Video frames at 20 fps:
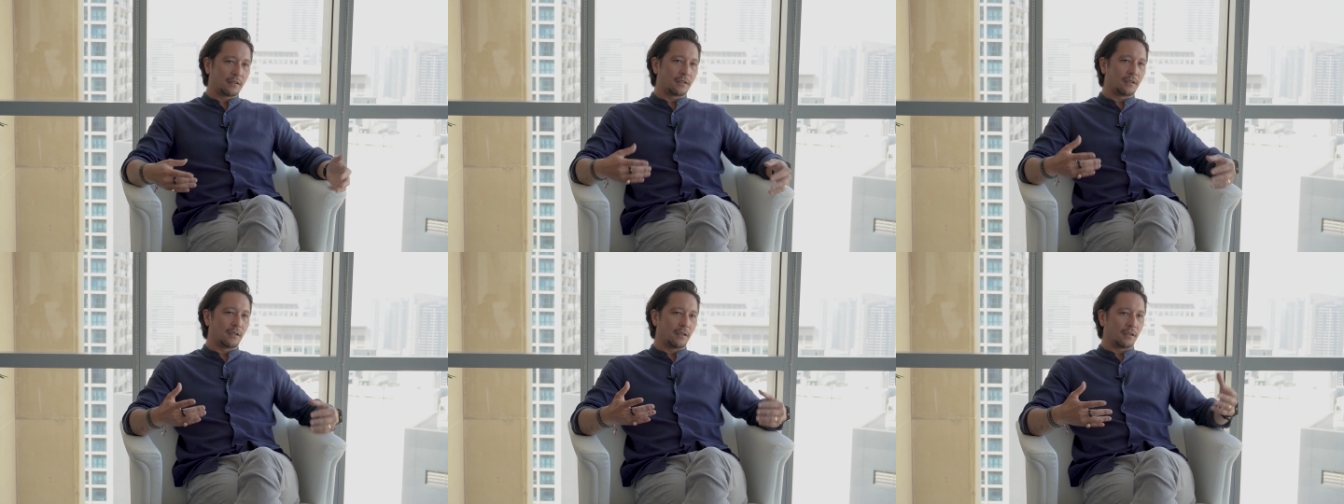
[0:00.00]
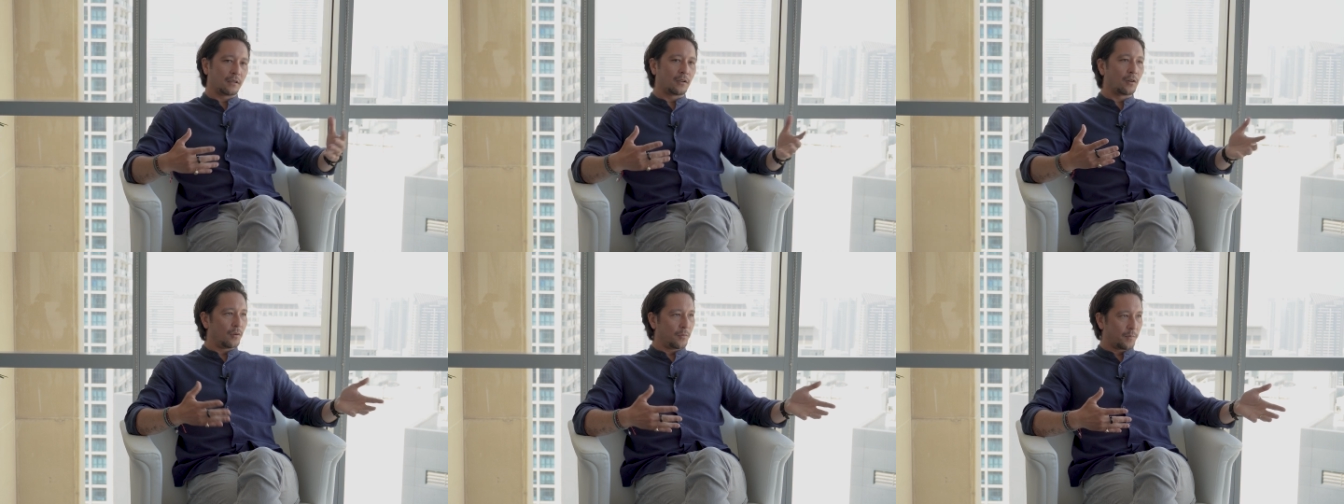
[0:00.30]
the
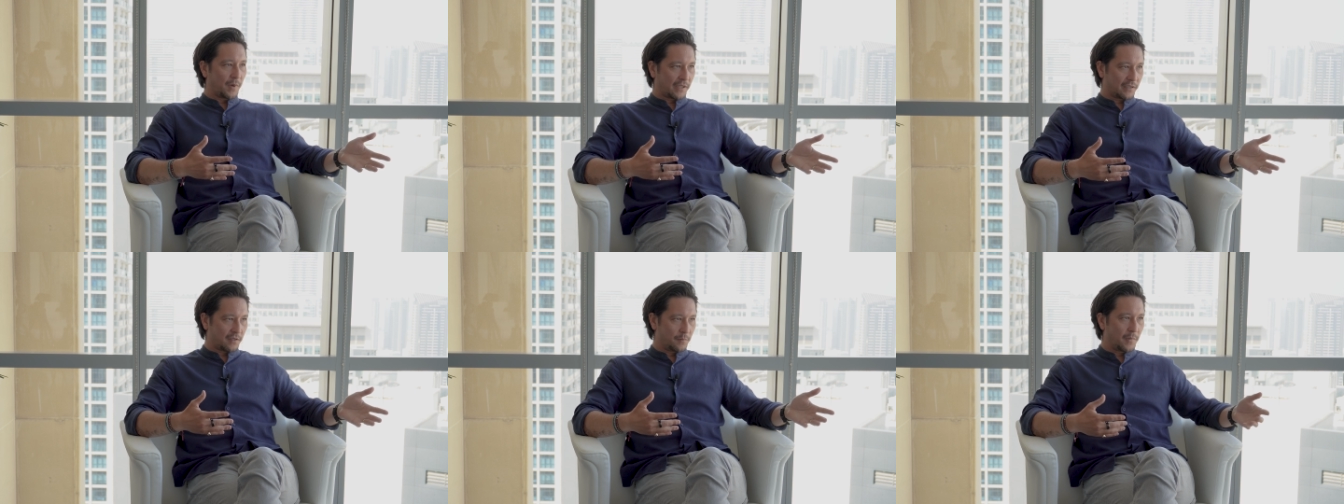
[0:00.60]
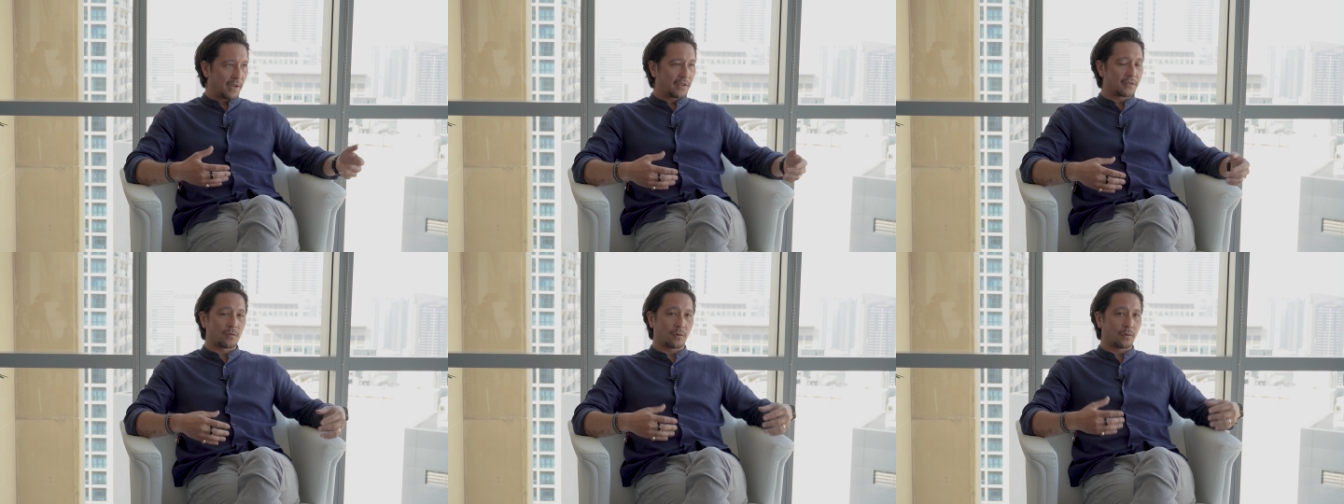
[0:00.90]
going back to
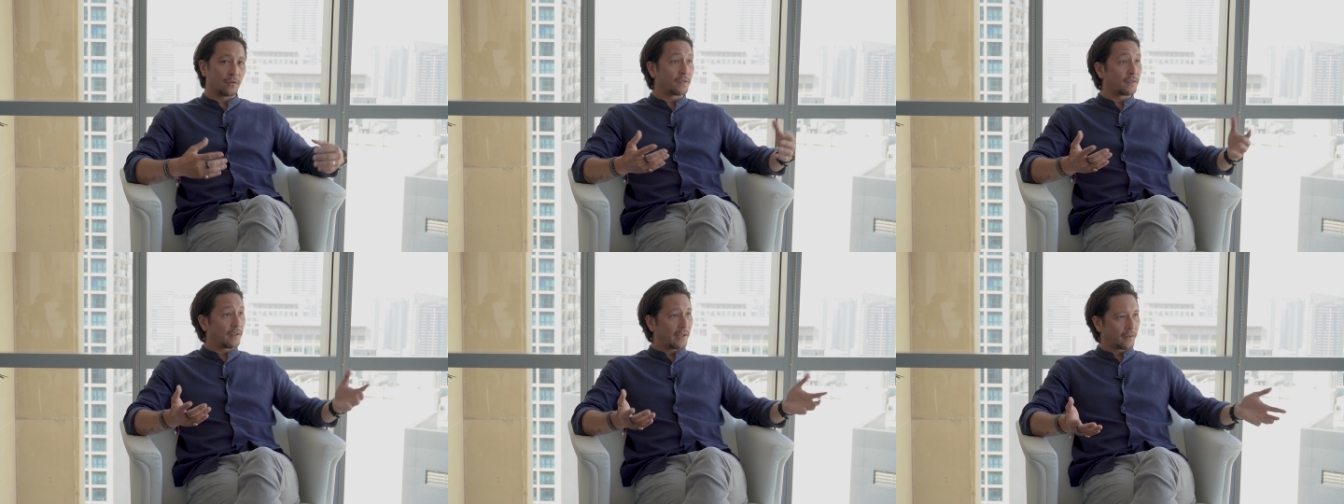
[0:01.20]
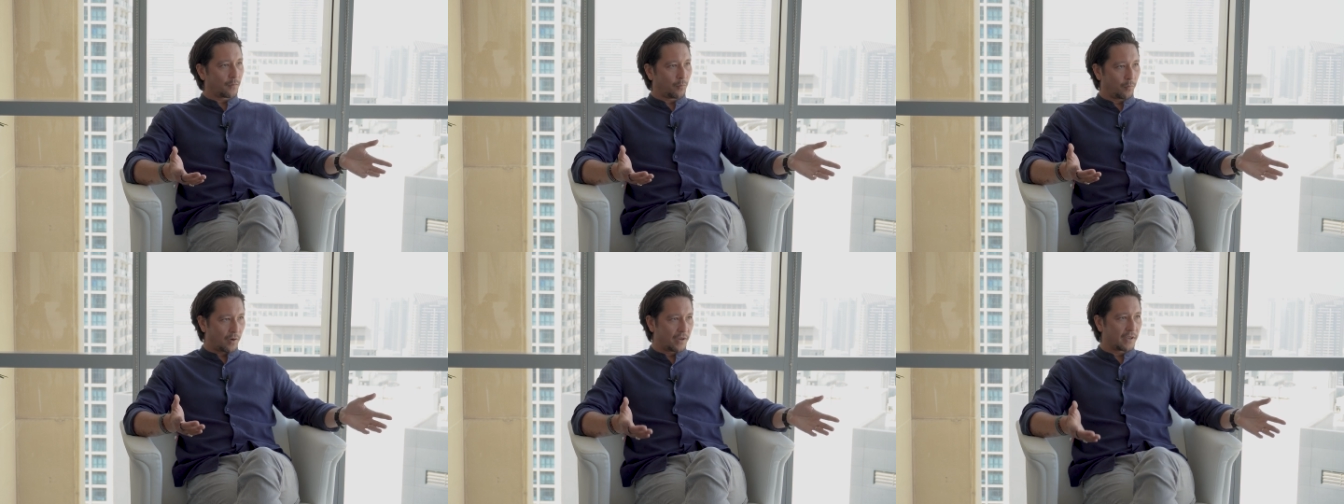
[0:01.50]
mentors,
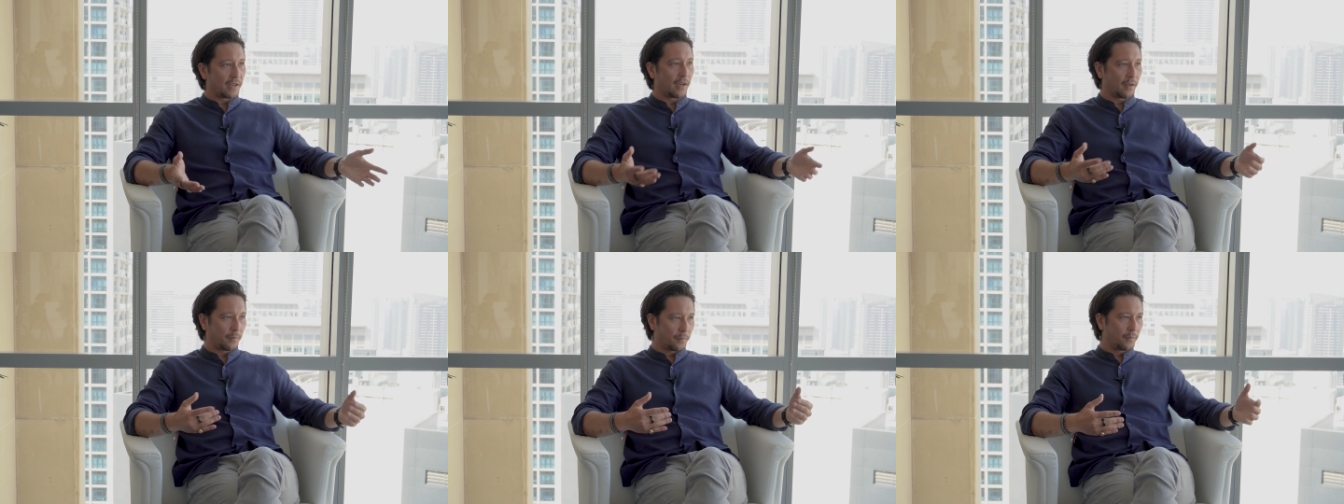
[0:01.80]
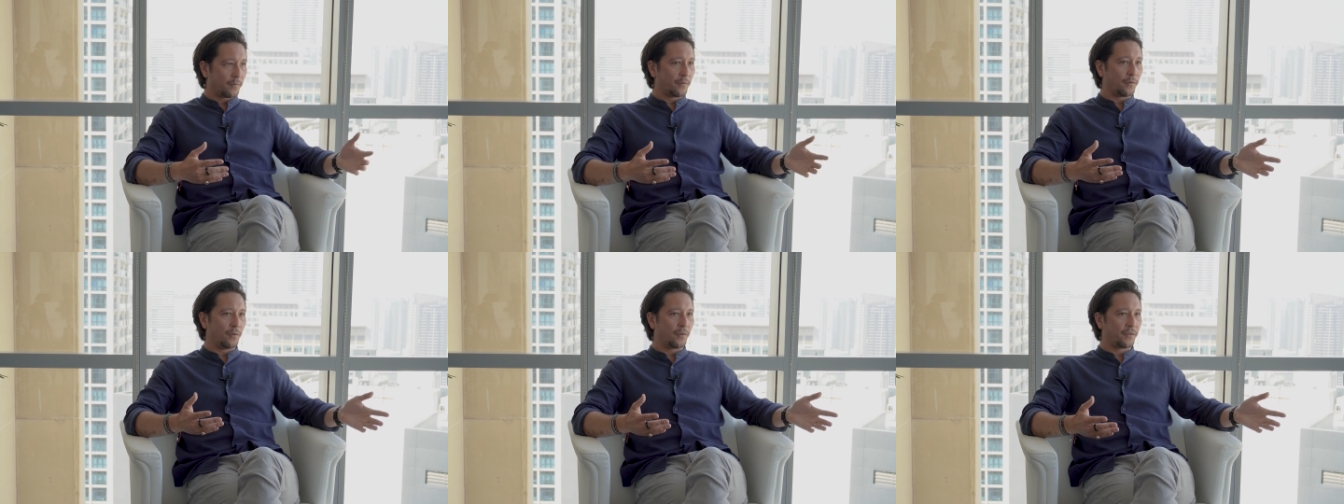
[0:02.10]
that's one
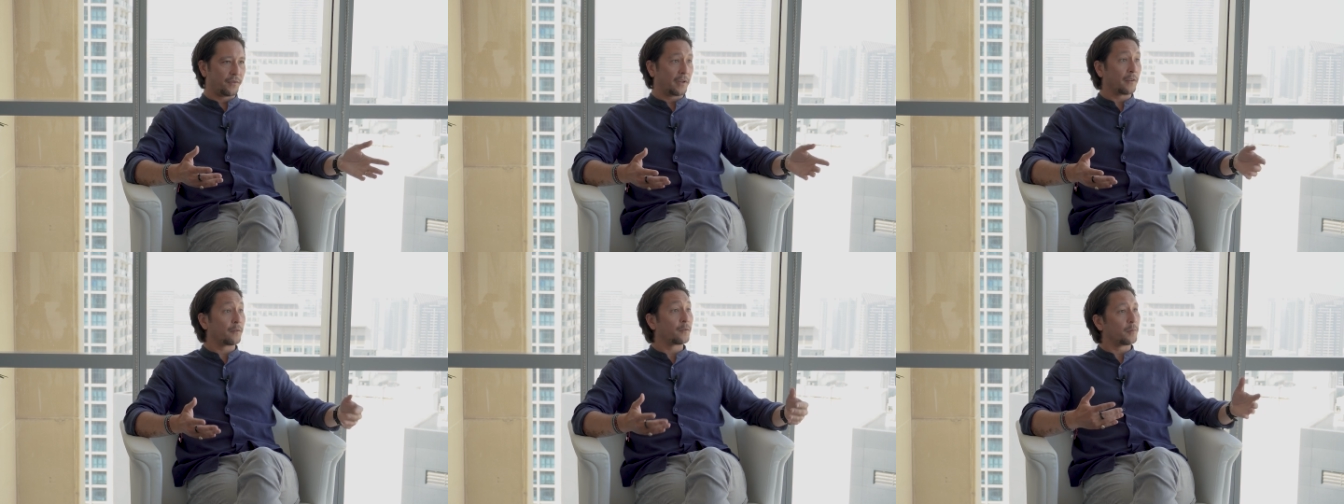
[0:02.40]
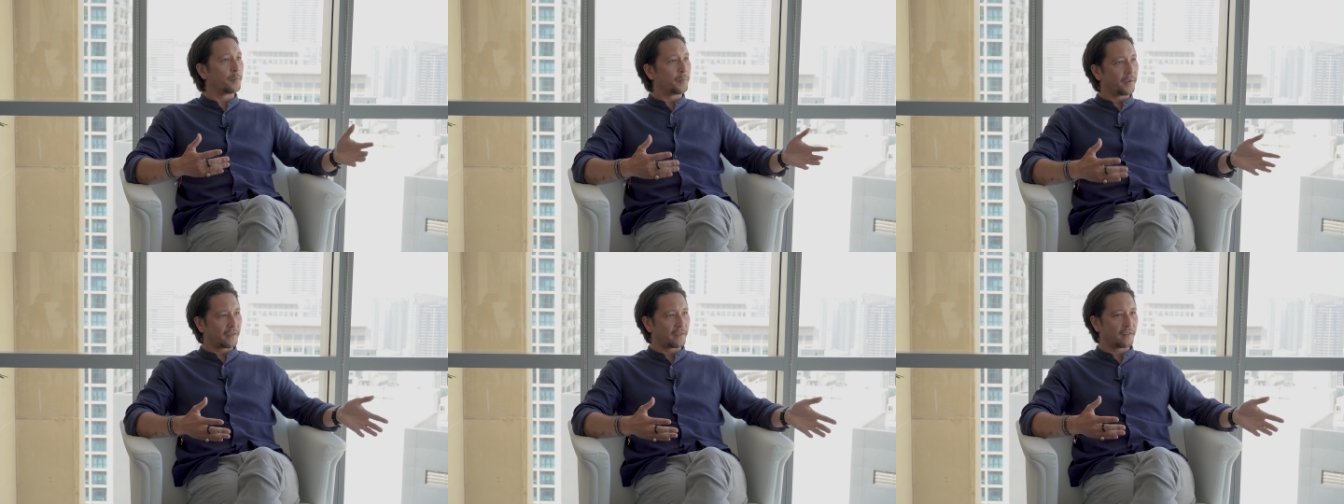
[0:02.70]
helpful thing
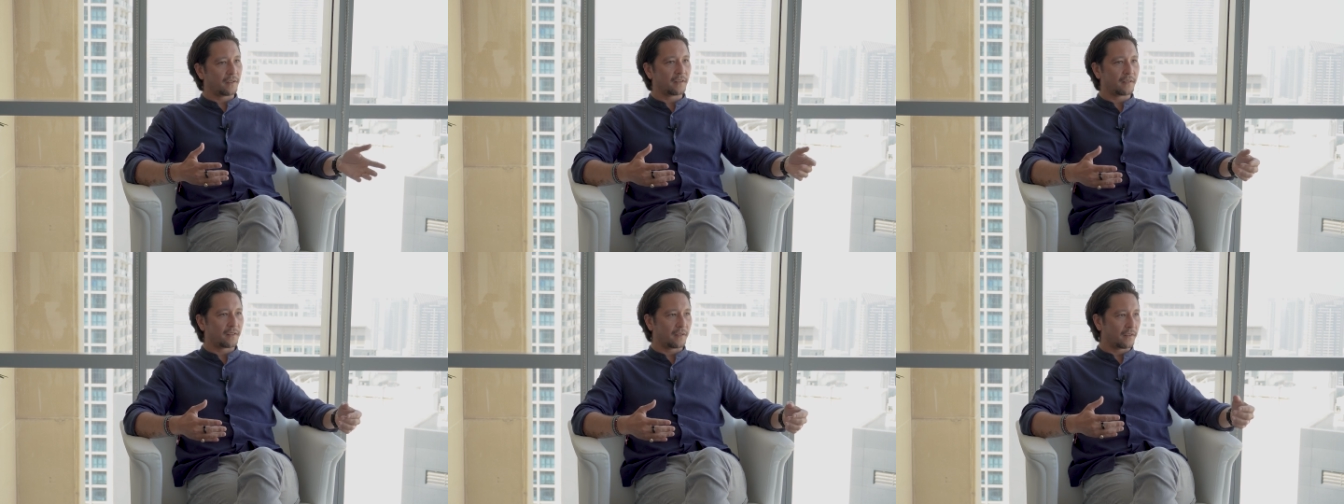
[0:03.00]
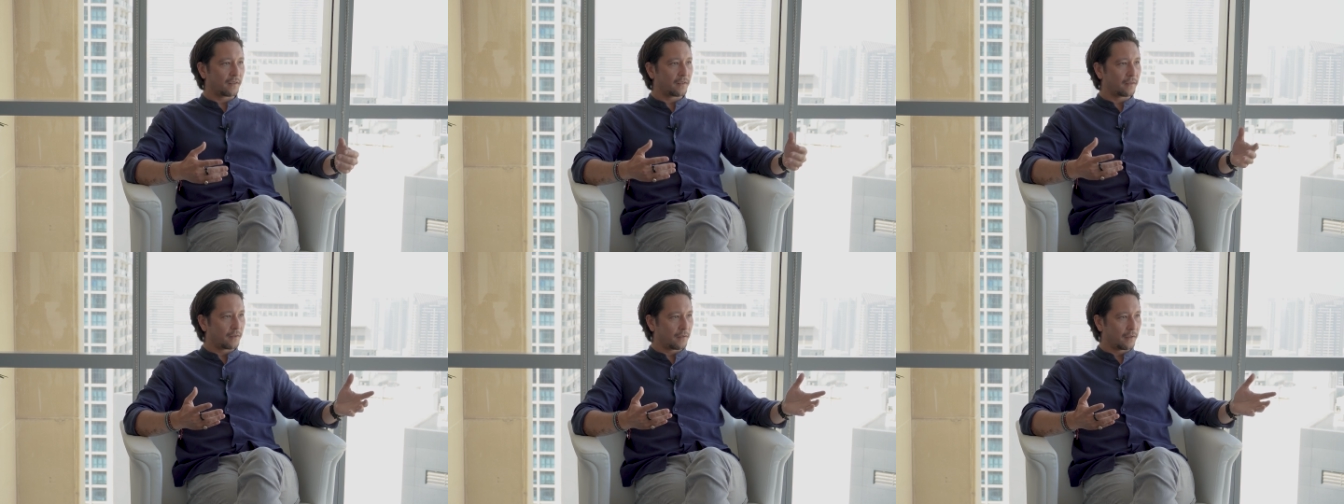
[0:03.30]
for business
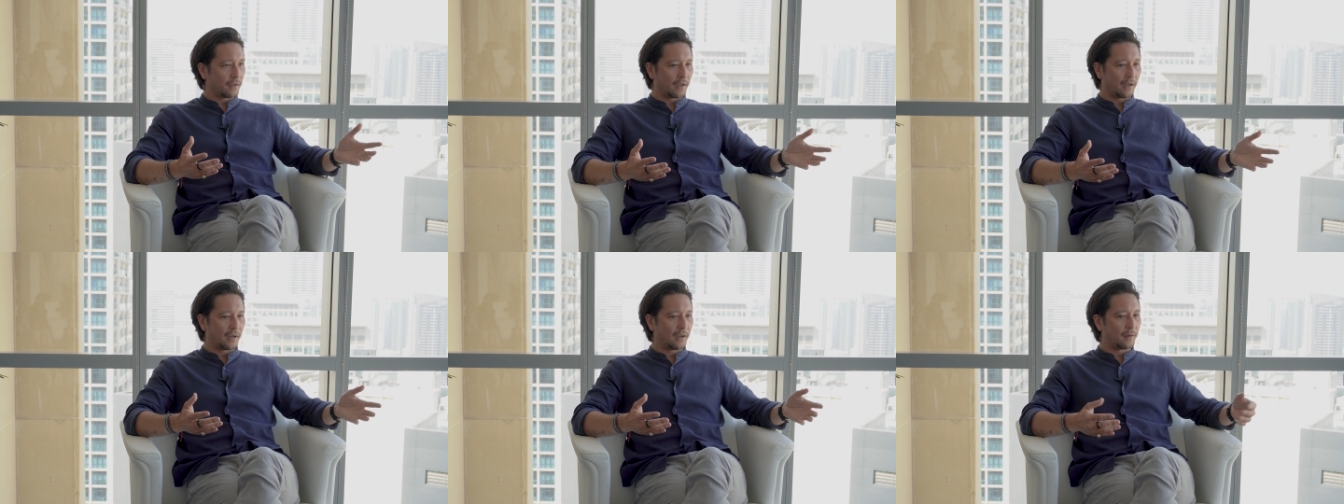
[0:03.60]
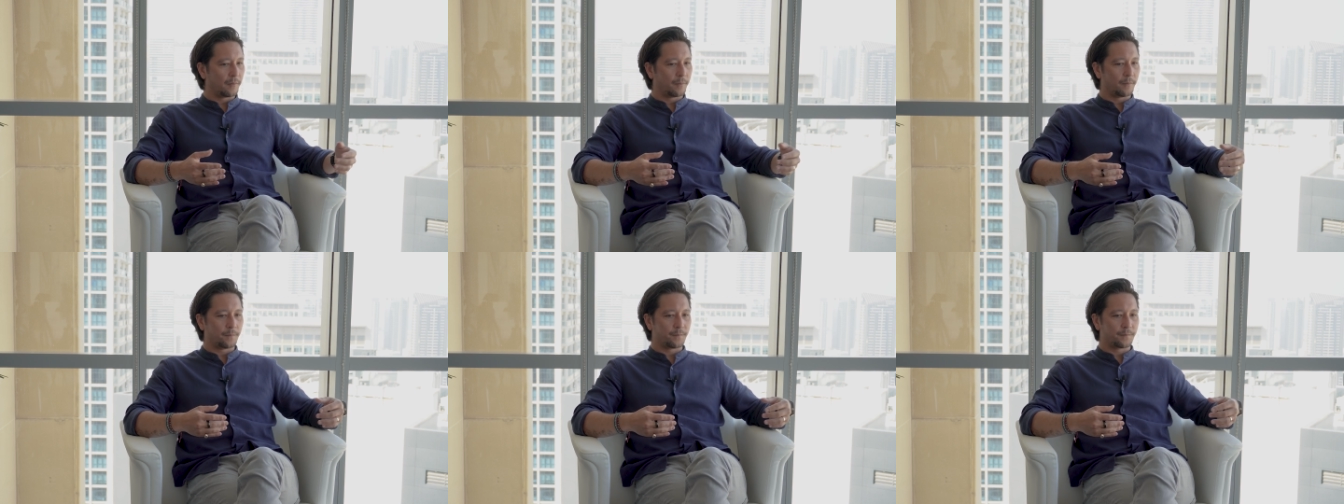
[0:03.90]
is
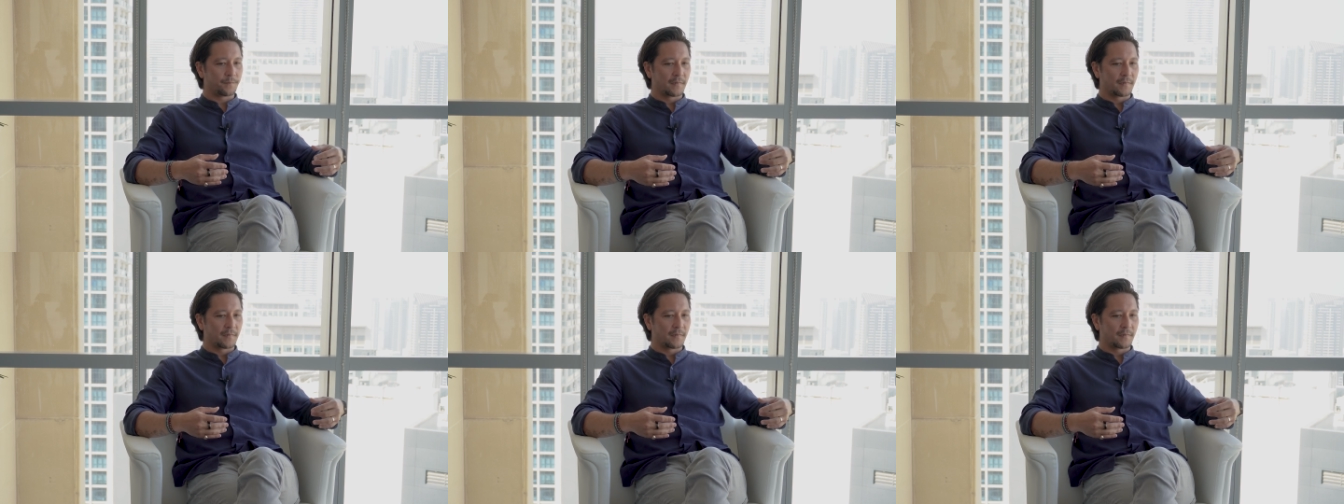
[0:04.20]
um,